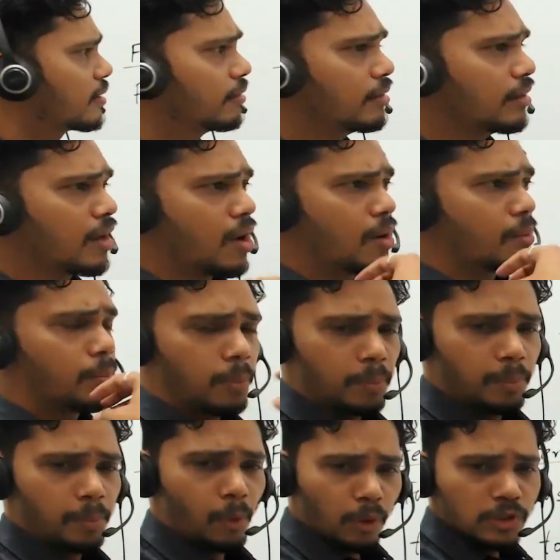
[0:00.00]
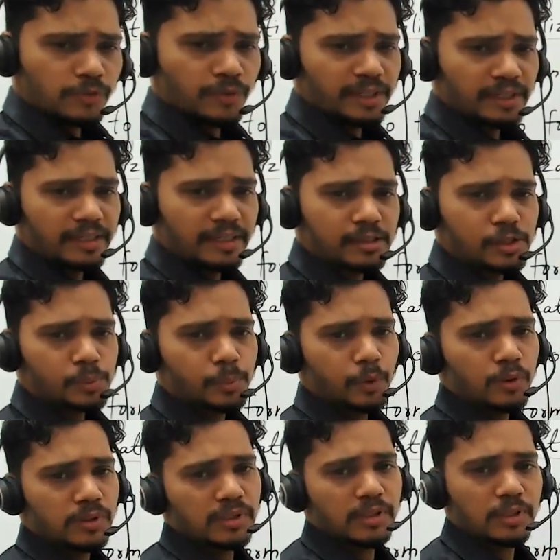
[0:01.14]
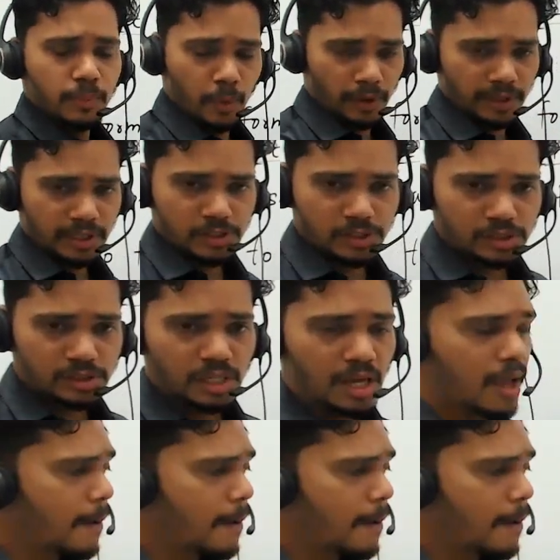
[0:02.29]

is a post-fertilization process is pollination.